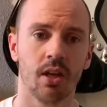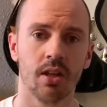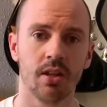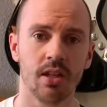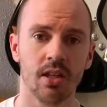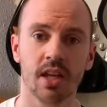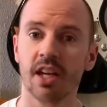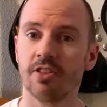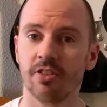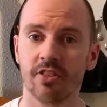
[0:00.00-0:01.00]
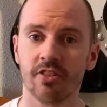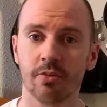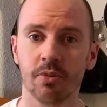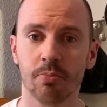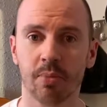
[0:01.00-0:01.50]
the CAGED system
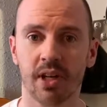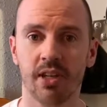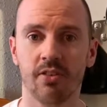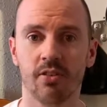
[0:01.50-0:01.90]
is based